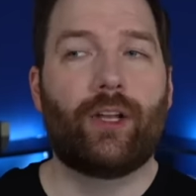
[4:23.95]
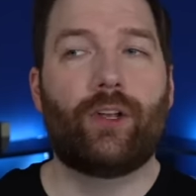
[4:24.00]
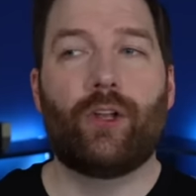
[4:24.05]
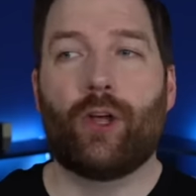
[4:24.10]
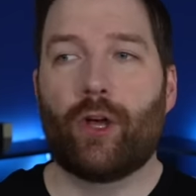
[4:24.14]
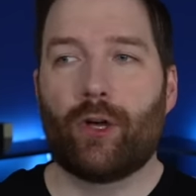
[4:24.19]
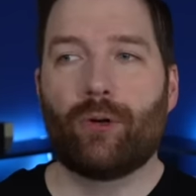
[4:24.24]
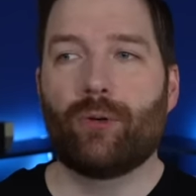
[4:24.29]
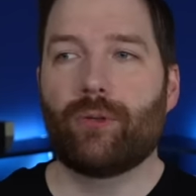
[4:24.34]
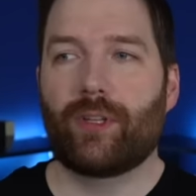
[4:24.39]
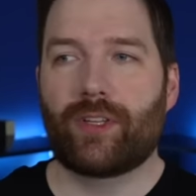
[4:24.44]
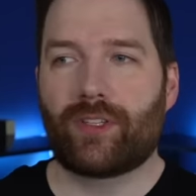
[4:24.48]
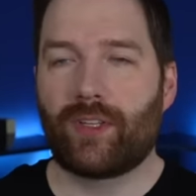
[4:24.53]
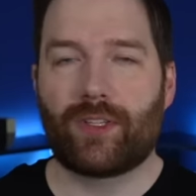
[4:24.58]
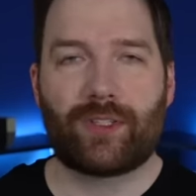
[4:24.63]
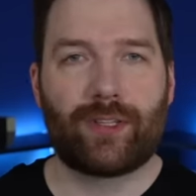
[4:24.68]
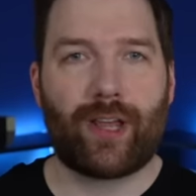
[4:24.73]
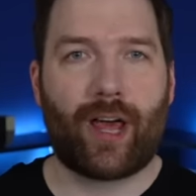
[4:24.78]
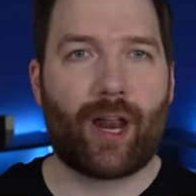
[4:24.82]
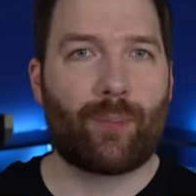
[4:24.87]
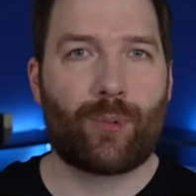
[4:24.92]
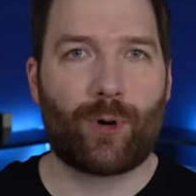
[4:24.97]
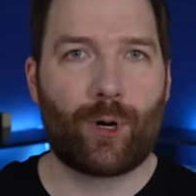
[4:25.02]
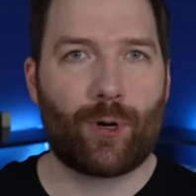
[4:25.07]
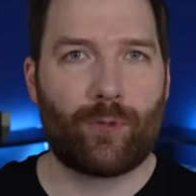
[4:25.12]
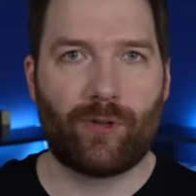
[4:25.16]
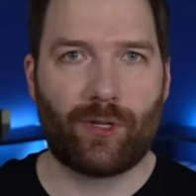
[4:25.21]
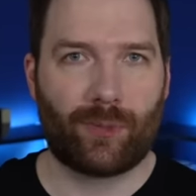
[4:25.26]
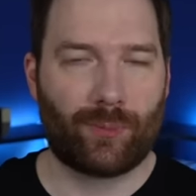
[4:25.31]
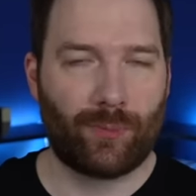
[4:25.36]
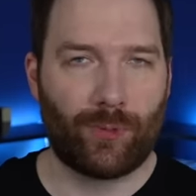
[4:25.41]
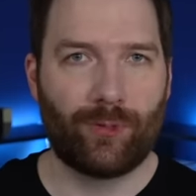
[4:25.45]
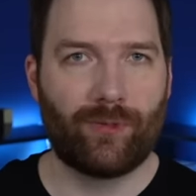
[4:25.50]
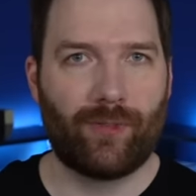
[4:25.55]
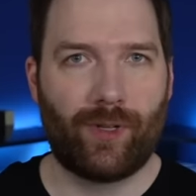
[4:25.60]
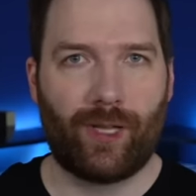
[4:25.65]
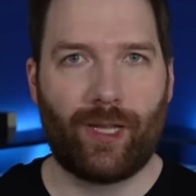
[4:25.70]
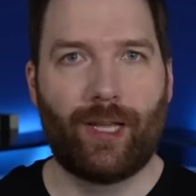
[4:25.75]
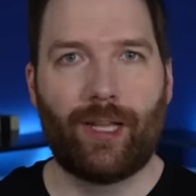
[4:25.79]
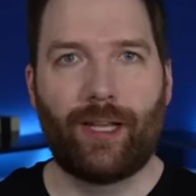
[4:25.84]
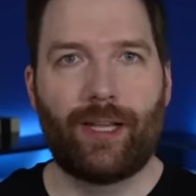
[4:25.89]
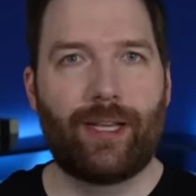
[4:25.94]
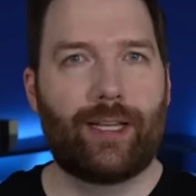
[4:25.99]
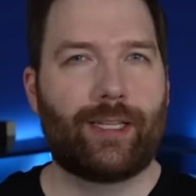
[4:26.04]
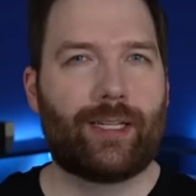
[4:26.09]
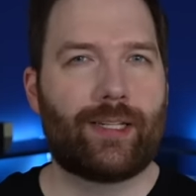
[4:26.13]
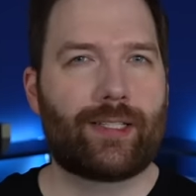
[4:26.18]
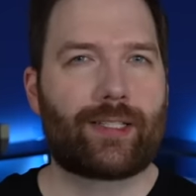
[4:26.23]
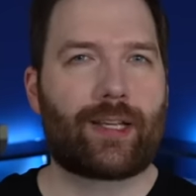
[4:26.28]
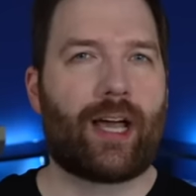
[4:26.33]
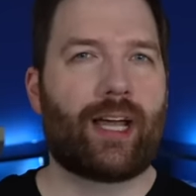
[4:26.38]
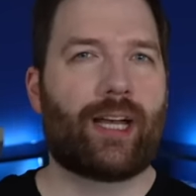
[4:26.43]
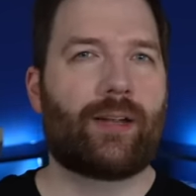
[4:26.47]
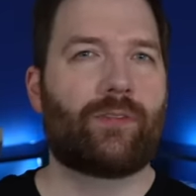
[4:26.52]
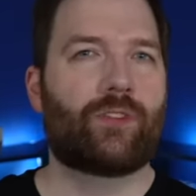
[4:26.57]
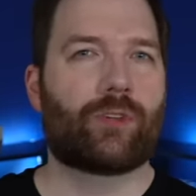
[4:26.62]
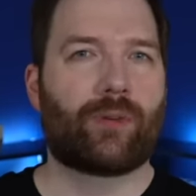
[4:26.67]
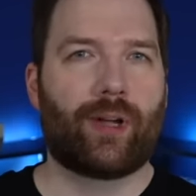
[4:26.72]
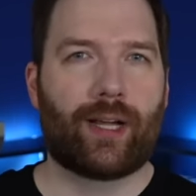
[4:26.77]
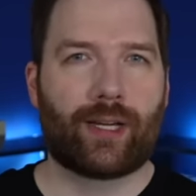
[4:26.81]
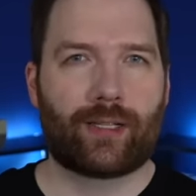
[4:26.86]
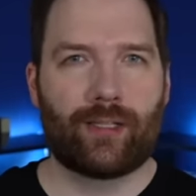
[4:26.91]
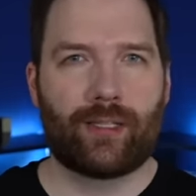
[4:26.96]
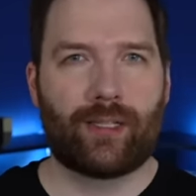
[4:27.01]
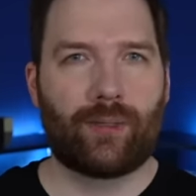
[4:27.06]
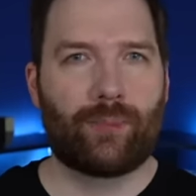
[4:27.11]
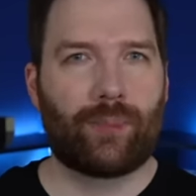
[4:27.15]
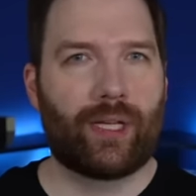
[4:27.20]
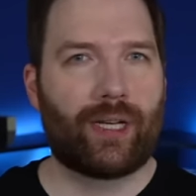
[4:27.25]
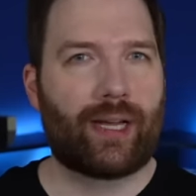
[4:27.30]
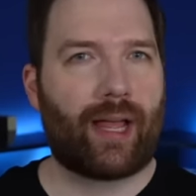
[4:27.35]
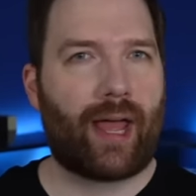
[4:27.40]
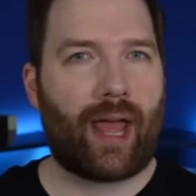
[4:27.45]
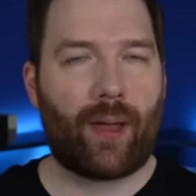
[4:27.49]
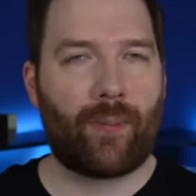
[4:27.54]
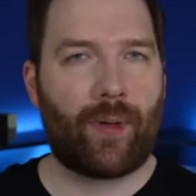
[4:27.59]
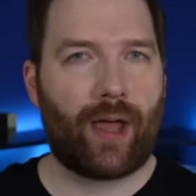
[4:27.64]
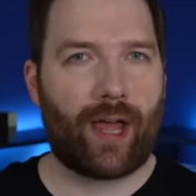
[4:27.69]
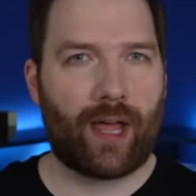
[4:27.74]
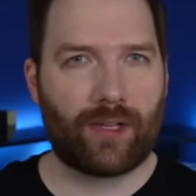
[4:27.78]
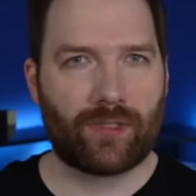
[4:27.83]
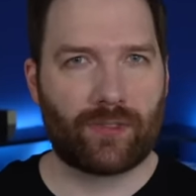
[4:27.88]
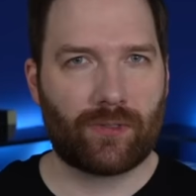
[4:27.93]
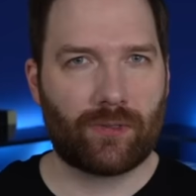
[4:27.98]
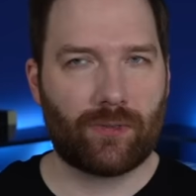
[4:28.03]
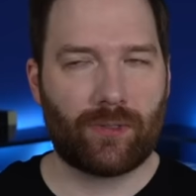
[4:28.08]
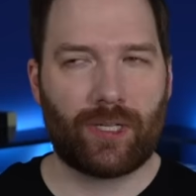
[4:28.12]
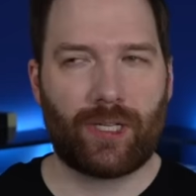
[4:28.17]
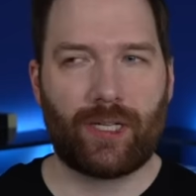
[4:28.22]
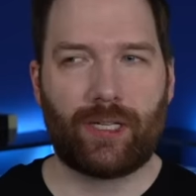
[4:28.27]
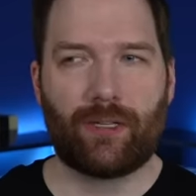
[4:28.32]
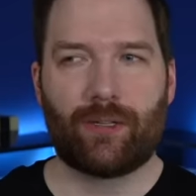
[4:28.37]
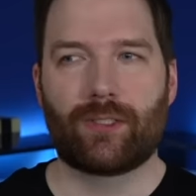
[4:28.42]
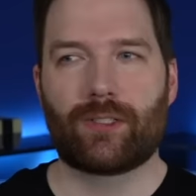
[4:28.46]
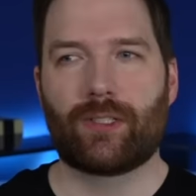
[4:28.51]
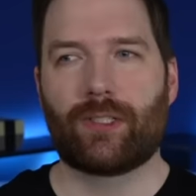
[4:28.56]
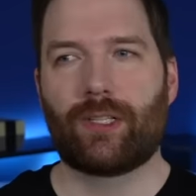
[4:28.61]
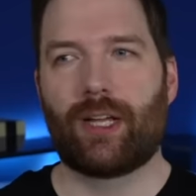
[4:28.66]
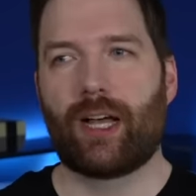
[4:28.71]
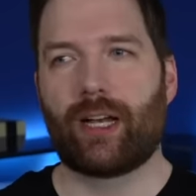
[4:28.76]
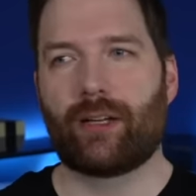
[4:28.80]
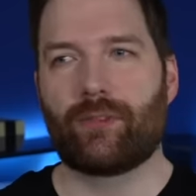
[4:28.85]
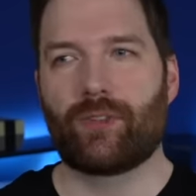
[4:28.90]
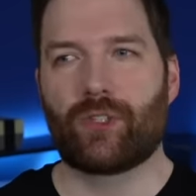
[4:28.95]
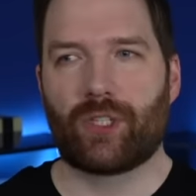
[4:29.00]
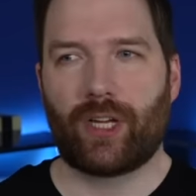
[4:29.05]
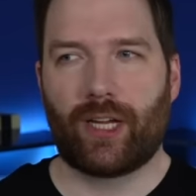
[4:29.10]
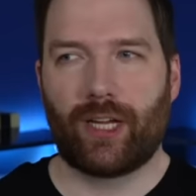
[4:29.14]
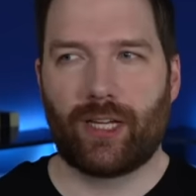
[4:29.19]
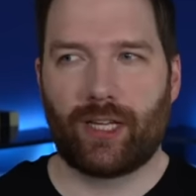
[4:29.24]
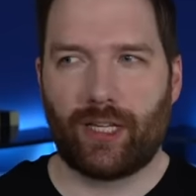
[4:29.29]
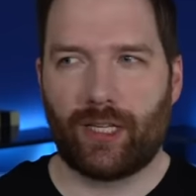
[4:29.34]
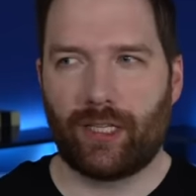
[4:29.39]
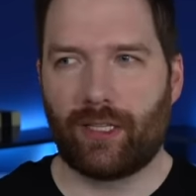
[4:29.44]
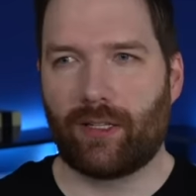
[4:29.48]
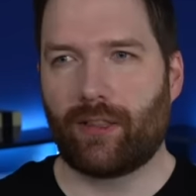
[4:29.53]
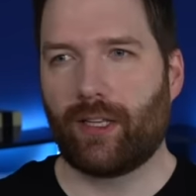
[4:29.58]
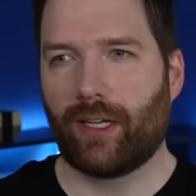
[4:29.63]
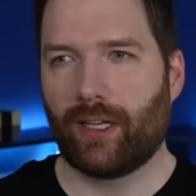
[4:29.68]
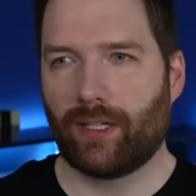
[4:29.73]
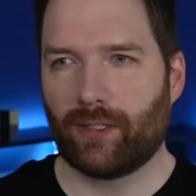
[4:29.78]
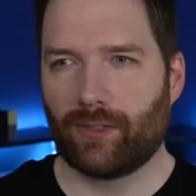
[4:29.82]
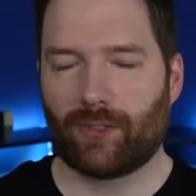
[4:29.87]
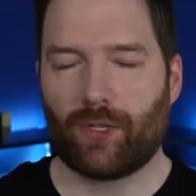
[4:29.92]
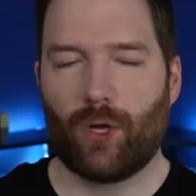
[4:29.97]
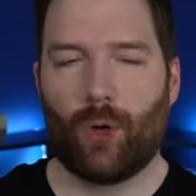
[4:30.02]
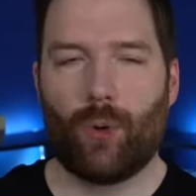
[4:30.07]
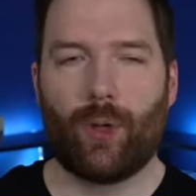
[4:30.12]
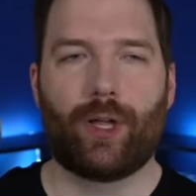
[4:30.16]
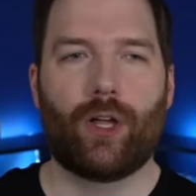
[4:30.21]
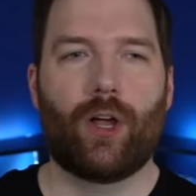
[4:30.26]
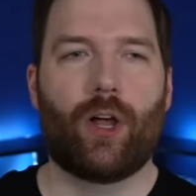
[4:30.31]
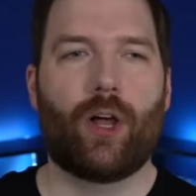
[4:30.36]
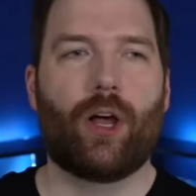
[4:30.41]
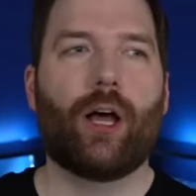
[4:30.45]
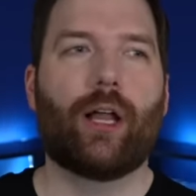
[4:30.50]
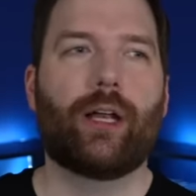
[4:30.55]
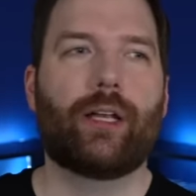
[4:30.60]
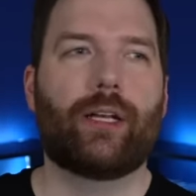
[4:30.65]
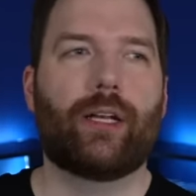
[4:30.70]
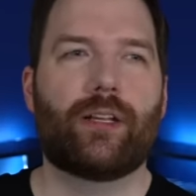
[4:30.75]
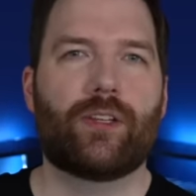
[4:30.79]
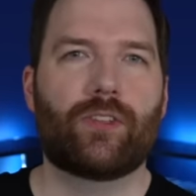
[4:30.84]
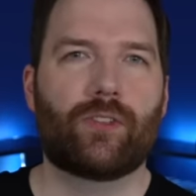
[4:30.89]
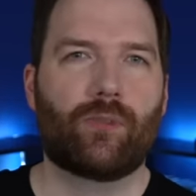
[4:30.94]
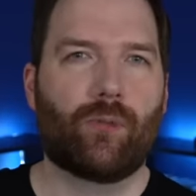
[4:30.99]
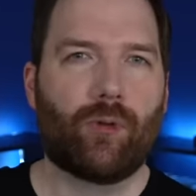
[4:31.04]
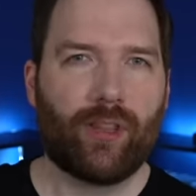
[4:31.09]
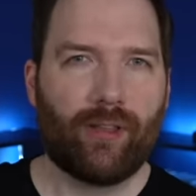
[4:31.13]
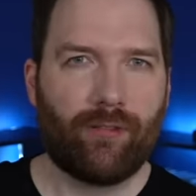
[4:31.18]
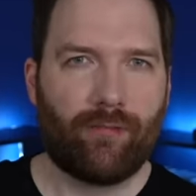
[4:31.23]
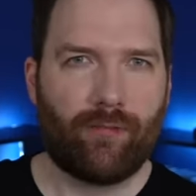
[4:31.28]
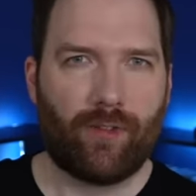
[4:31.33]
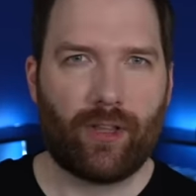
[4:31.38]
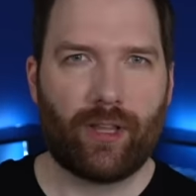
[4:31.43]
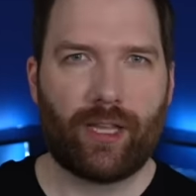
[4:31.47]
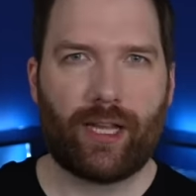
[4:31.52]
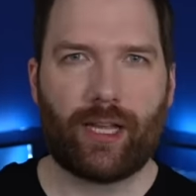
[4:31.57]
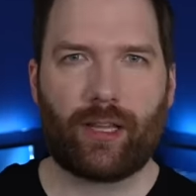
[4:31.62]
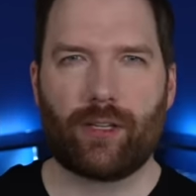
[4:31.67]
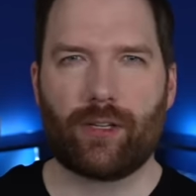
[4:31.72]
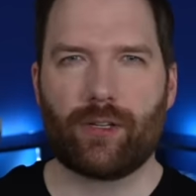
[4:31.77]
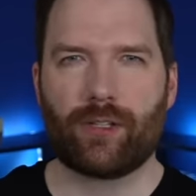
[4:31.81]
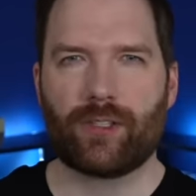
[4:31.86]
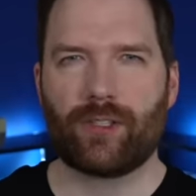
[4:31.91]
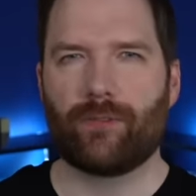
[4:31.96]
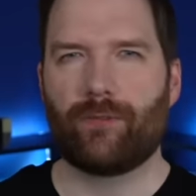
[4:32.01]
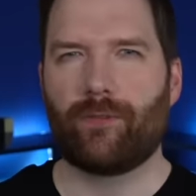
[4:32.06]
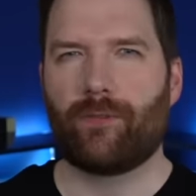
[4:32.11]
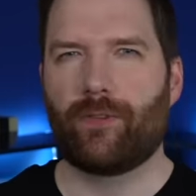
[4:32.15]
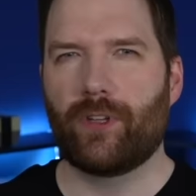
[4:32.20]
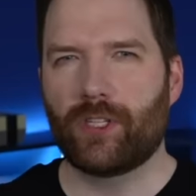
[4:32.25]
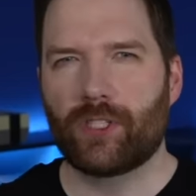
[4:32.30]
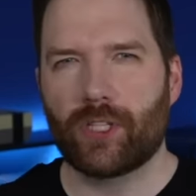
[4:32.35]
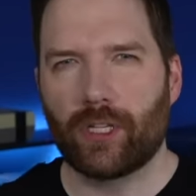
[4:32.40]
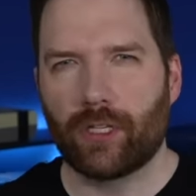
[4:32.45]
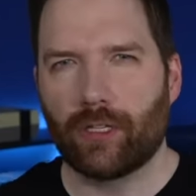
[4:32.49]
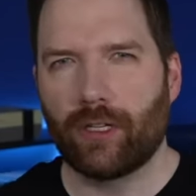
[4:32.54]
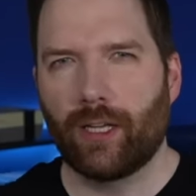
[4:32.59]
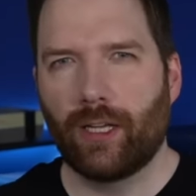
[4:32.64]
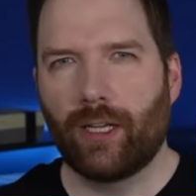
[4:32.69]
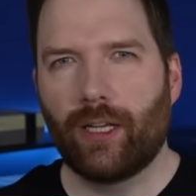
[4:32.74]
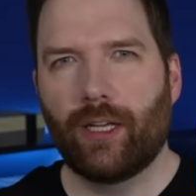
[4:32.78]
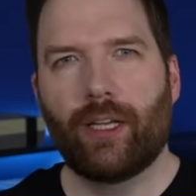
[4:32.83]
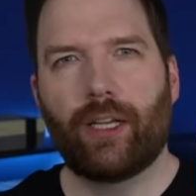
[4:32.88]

No, this is not a perfect movie. It is kind of directed a bit haphazardly. There's a lot of shaky things going on, and it doesn't really feel like there's a vision.